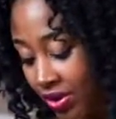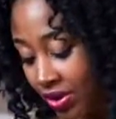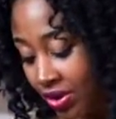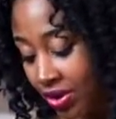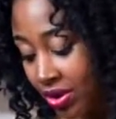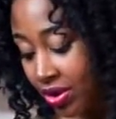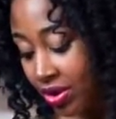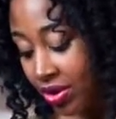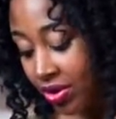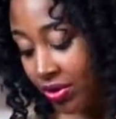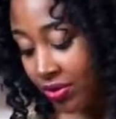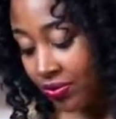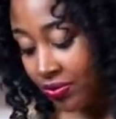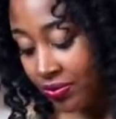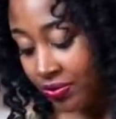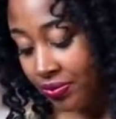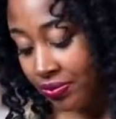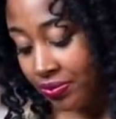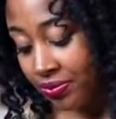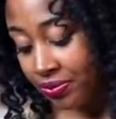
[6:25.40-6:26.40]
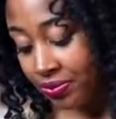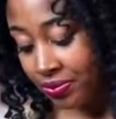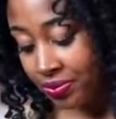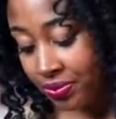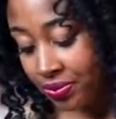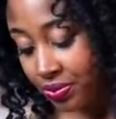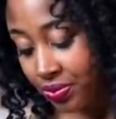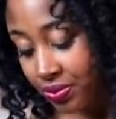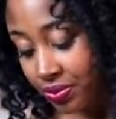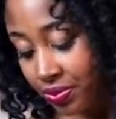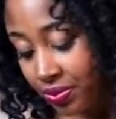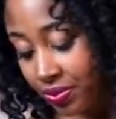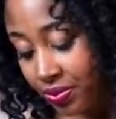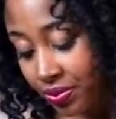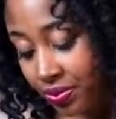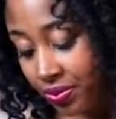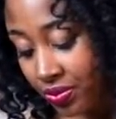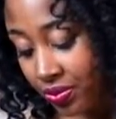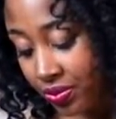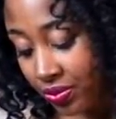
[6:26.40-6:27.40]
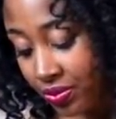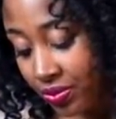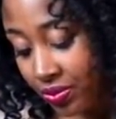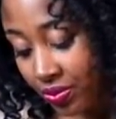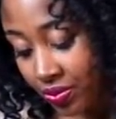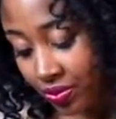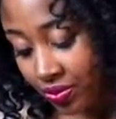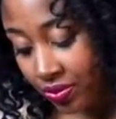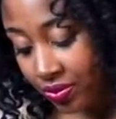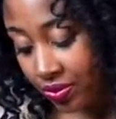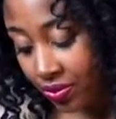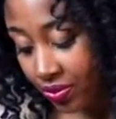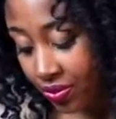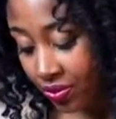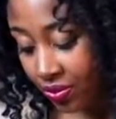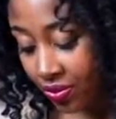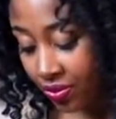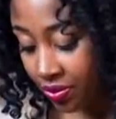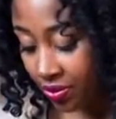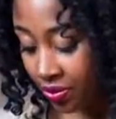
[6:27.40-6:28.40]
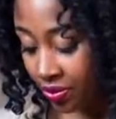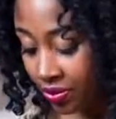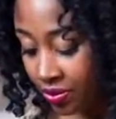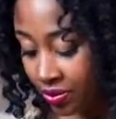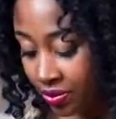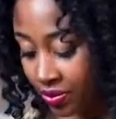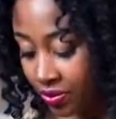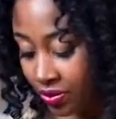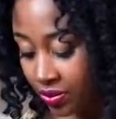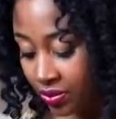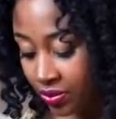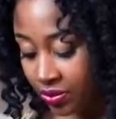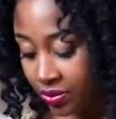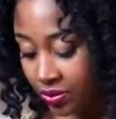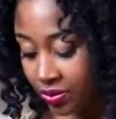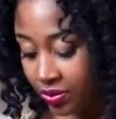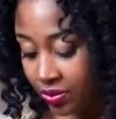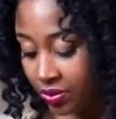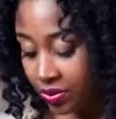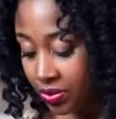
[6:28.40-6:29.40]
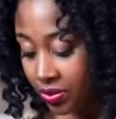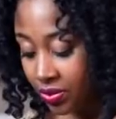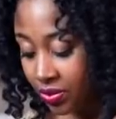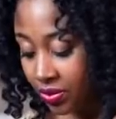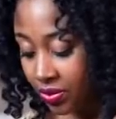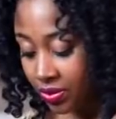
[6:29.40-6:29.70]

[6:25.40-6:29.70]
(silence)